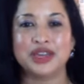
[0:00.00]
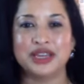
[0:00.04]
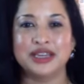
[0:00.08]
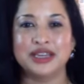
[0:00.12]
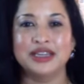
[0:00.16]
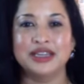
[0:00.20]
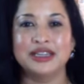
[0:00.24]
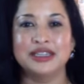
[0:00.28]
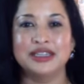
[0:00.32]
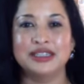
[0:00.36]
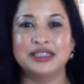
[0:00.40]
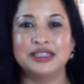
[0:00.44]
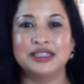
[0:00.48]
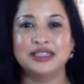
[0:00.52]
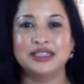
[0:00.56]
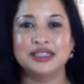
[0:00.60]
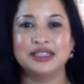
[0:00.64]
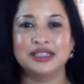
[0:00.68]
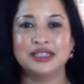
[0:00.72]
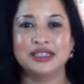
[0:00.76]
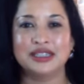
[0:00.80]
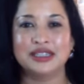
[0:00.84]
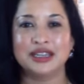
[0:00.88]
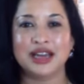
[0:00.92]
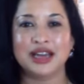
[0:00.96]
is
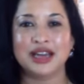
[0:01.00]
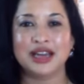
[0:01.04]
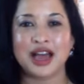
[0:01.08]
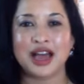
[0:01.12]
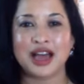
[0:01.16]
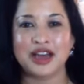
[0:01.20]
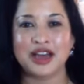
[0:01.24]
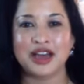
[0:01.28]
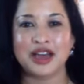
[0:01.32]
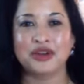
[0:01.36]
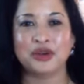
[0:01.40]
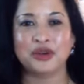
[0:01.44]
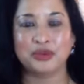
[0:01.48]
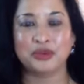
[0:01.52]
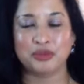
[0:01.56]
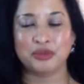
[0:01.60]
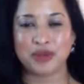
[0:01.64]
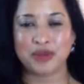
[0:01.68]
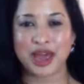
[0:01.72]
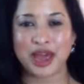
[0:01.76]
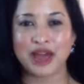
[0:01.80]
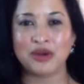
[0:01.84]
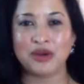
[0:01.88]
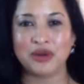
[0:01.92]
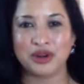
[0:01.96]
a higher
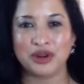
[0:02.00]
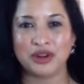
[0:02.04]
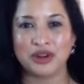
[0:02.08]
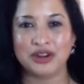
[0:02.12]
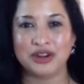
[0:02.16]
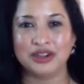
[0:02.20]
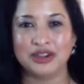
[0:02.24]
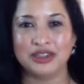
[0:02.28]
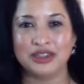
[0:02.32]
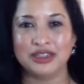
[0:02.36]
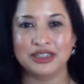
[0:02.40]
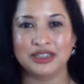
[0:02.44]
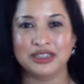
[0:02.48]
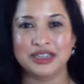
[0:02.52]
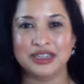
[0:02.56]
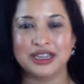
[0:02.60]
power